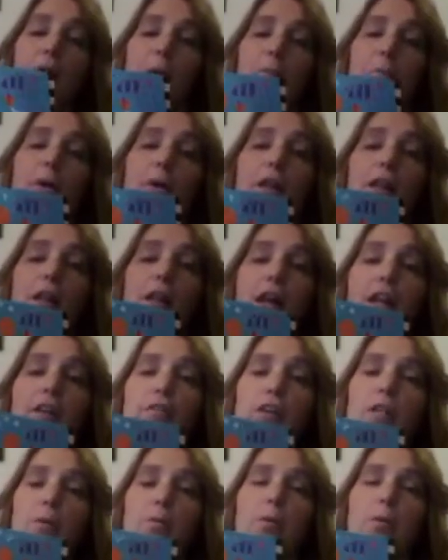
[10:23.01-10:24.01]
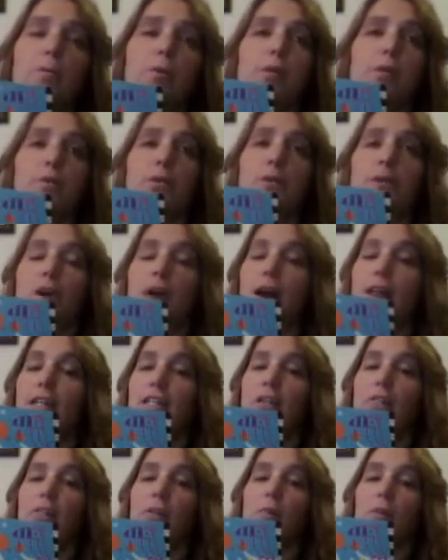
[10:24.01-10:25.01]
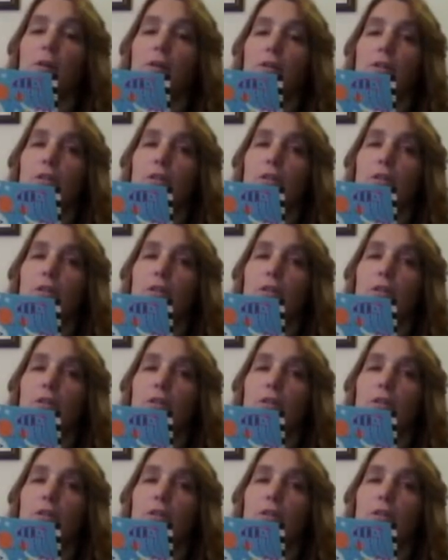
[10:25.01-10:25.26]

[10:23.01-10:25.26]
But a lot of Usborne books, activity books,